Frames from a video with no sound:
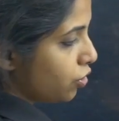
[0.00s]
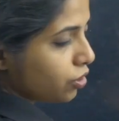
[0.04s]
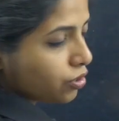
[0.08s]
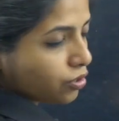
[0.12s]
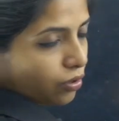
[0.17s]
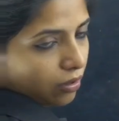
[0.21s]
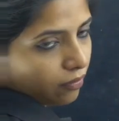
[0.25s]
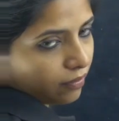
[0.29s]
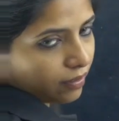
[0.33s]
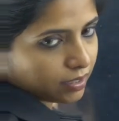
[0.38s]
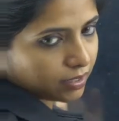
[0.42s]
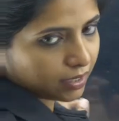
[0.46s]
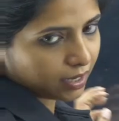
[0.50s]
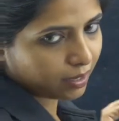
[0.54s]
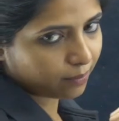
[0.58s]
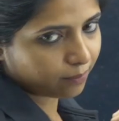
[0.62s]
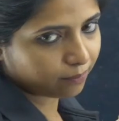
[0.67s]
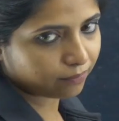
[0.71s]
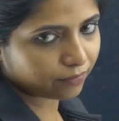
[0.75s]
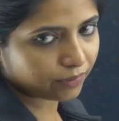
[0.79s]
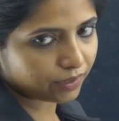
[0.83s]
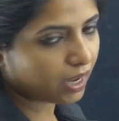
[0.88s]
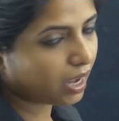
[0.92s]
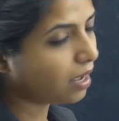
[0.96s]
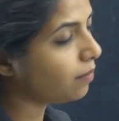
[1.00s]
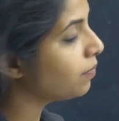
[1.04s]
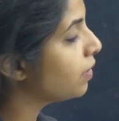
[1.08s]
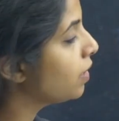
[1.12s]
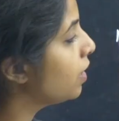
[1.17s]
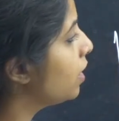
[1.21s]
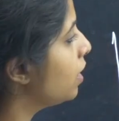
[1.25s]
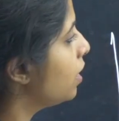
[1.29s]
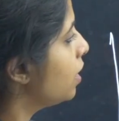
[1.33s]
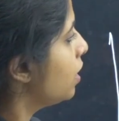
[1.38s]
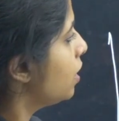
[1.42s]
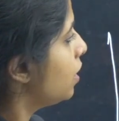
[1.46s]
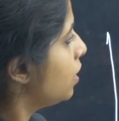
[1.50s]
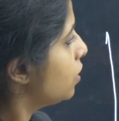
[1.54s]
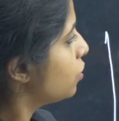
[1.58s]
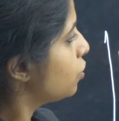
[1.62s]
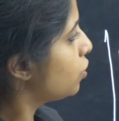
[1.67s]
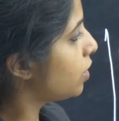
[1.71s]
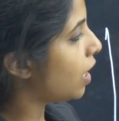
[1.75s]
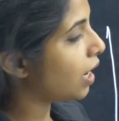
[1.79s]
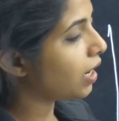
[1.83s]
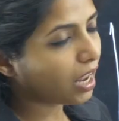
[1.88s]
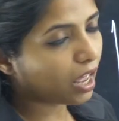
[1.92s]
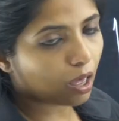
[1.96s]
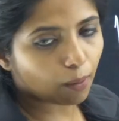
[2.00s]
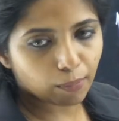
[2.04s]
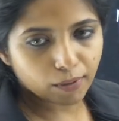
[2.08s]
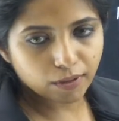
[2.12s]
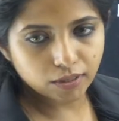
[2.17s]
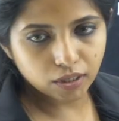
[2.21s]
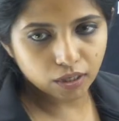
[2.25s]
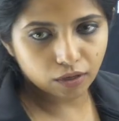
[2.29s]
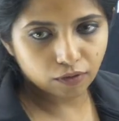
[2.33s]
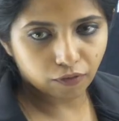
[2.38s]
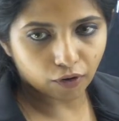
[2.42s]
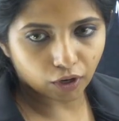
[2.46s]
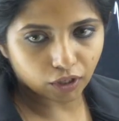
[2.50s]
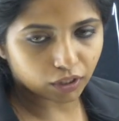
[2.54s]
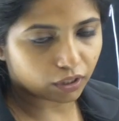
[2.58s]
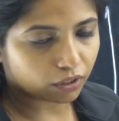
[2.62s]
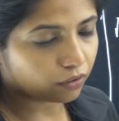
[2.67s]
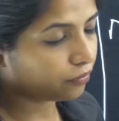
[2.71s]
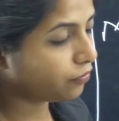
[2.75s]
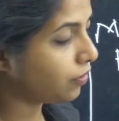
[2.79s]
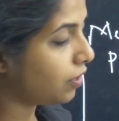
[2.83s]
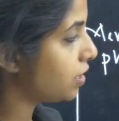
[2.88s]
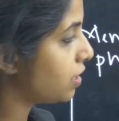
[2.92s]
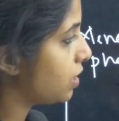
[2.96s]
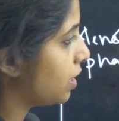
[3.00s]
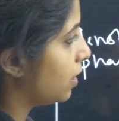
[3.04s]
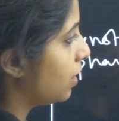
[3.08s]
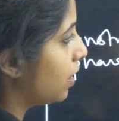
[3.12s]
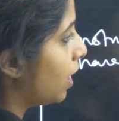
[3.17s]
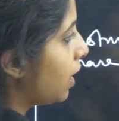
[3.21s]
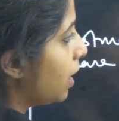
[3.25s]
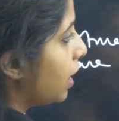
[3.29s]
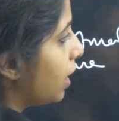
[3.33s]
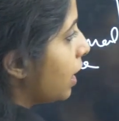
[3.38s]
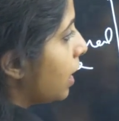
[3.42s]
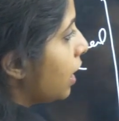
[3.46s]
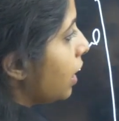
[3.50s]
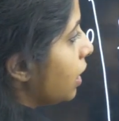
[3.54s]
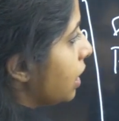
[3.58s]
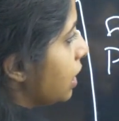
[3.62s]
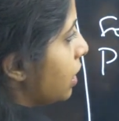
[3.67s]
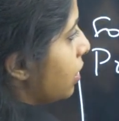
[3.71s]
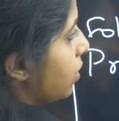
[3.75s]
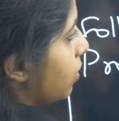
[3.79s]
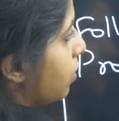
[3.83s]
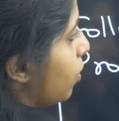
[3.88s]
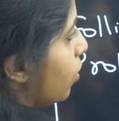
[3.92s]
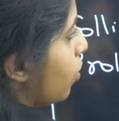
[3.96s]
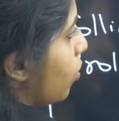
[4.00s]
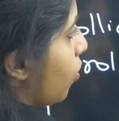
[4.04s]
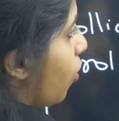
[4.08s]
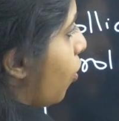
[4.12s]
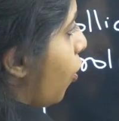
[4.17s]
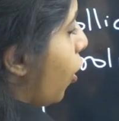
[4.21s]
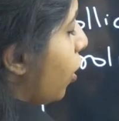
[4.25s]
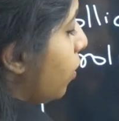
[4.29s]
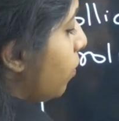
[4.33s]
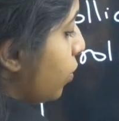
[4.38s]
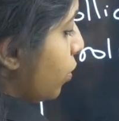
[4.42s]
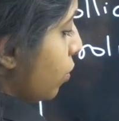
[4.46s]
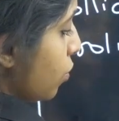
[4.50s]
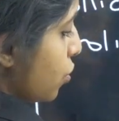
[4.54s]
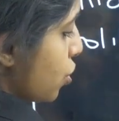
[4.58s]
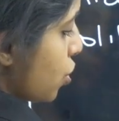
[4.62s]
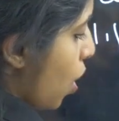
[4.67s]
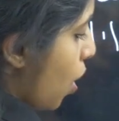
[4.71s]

is always there. Yeah, so that happens in follicular phase. Then here, almost